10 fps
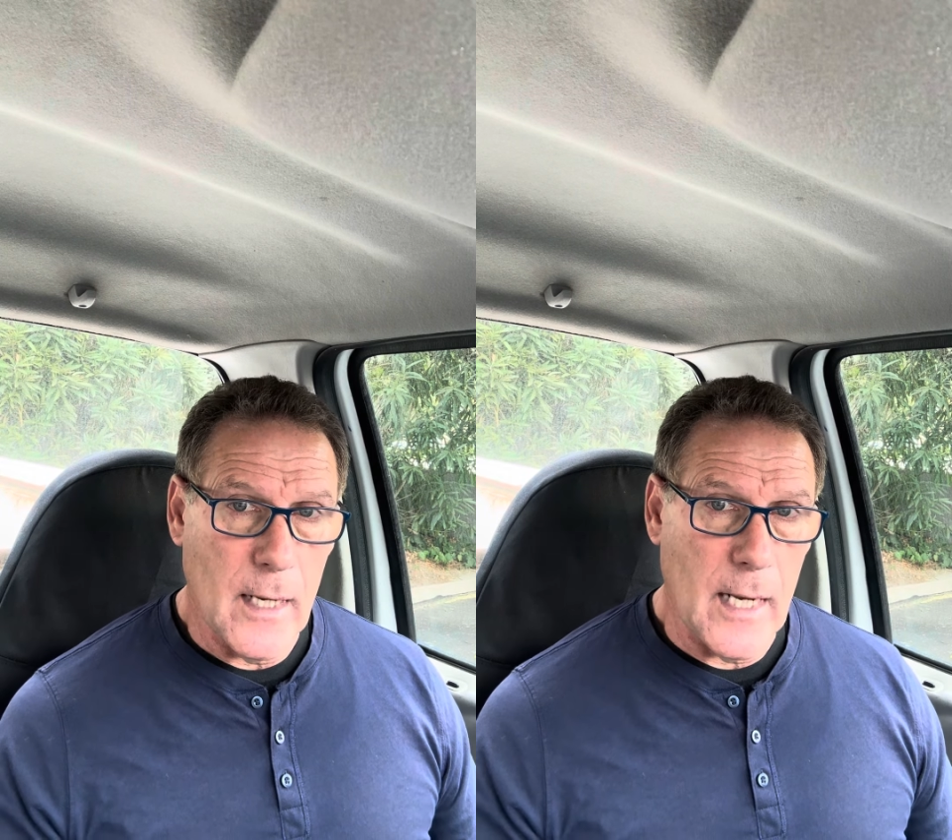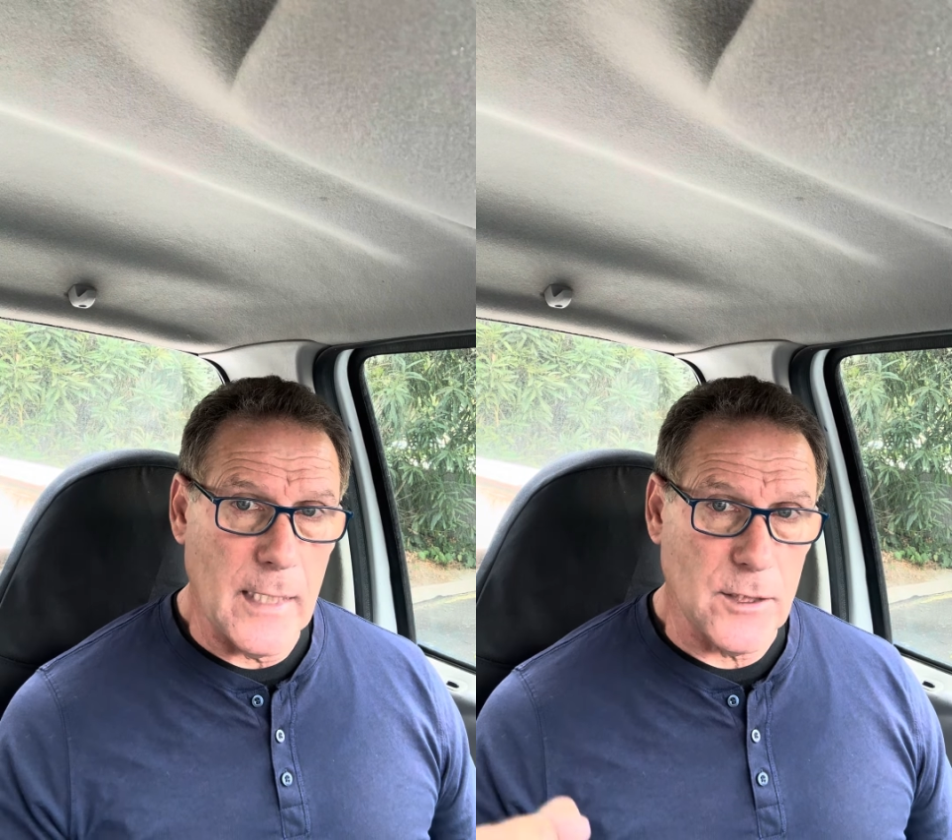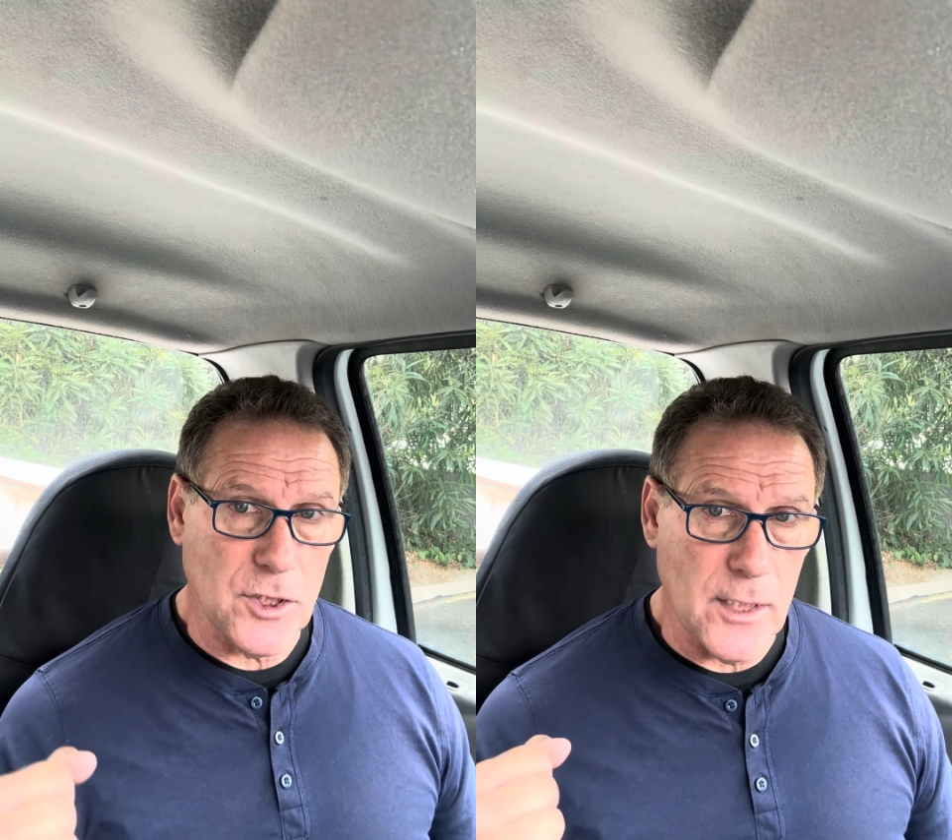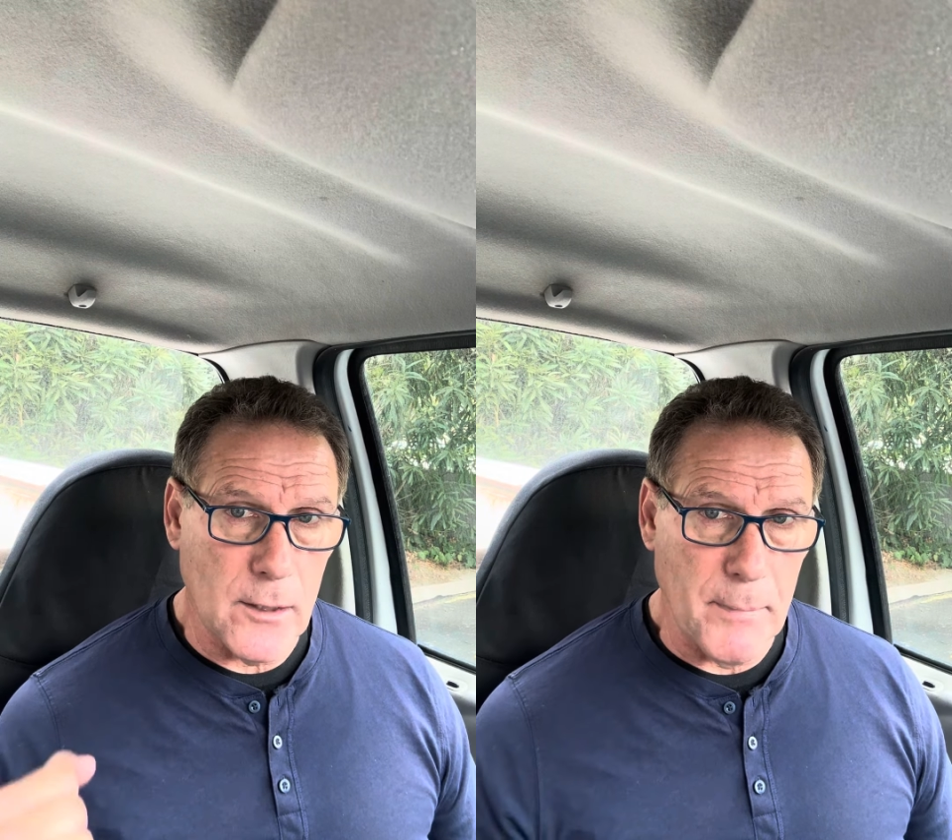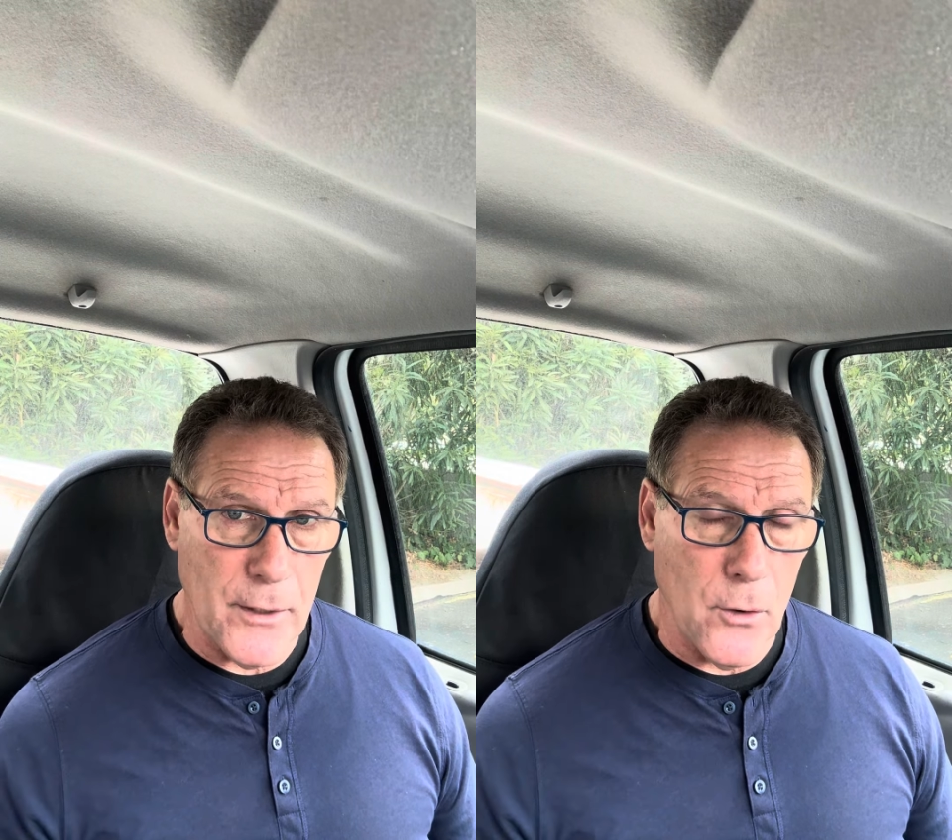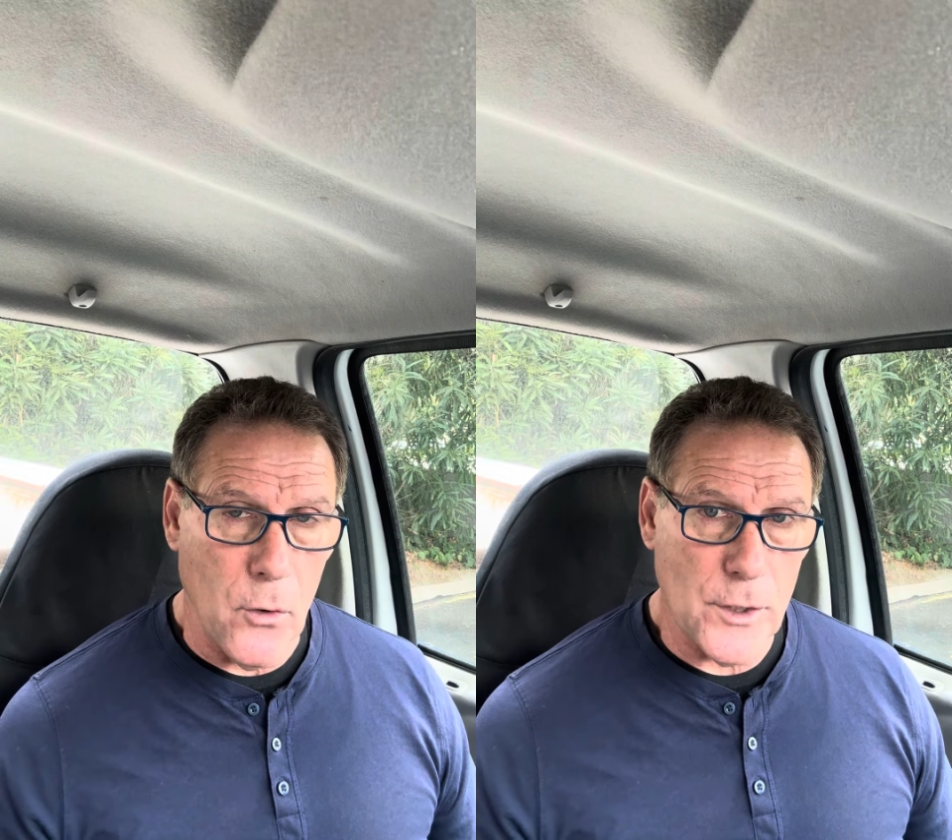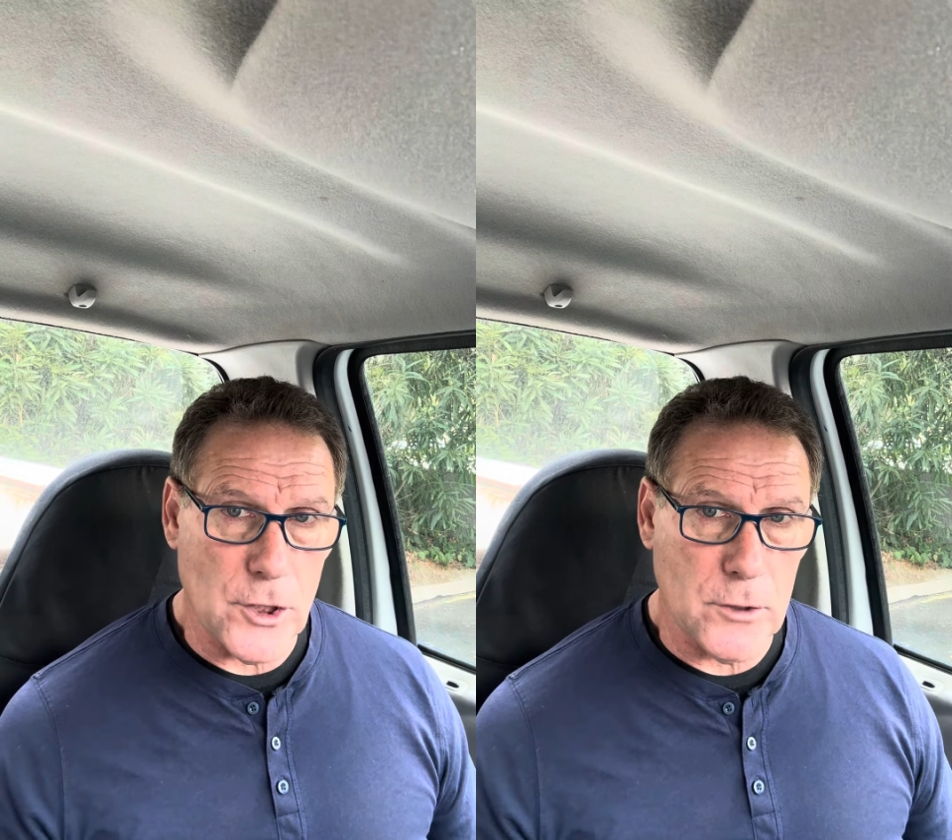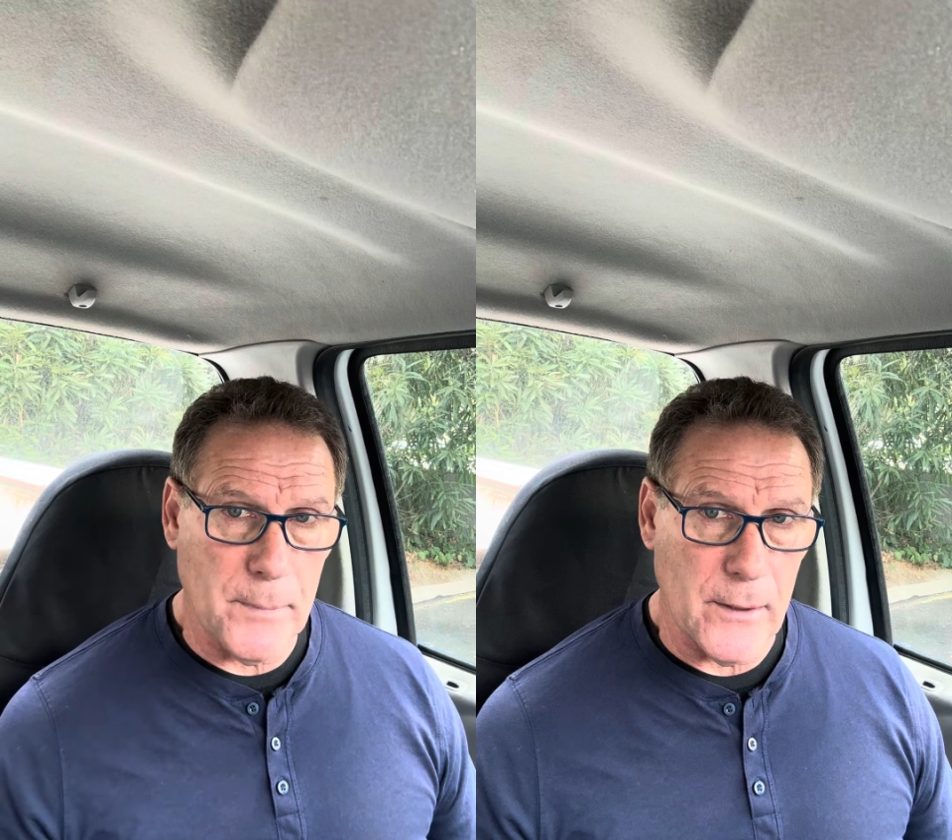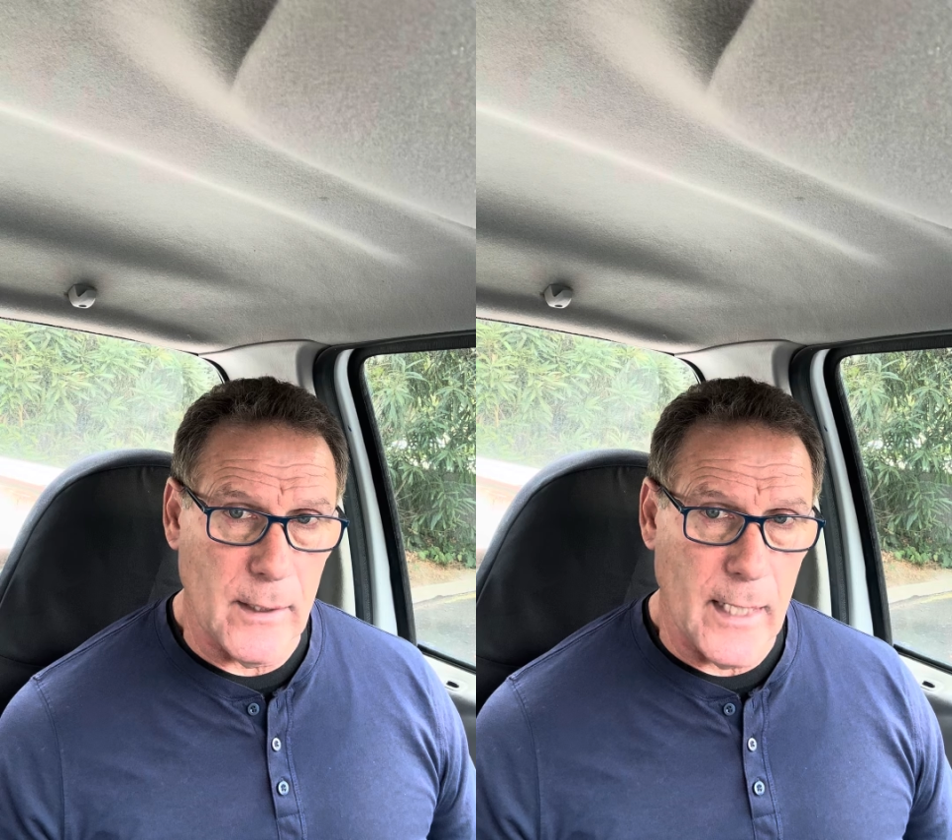and sealed by the Holy Spirit,